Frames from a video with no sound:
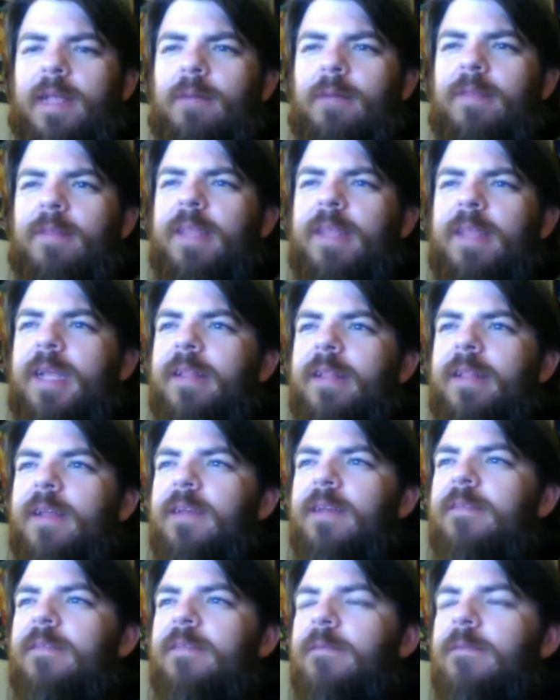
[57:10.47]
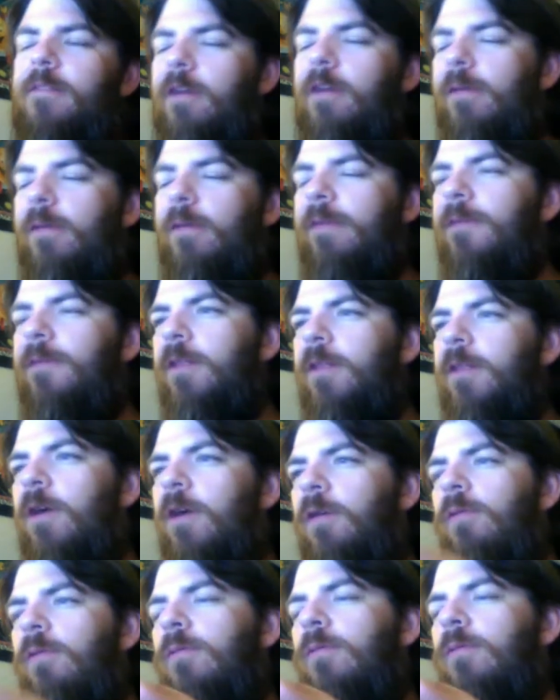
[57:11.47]
was thinking because Joey
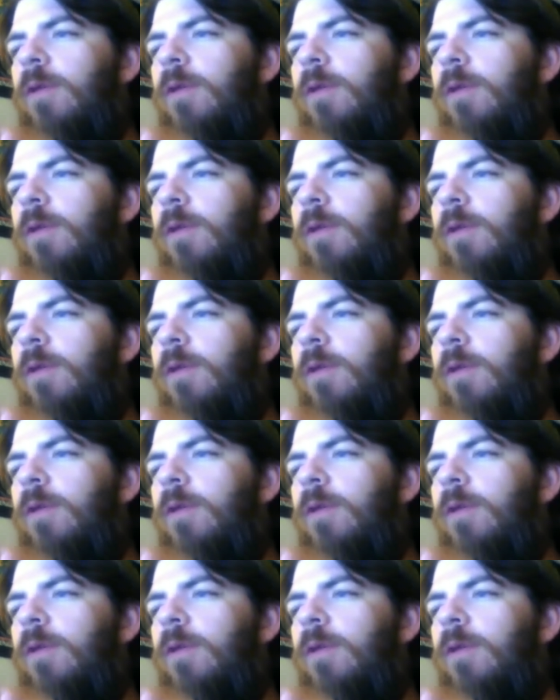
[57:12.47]
Fatone,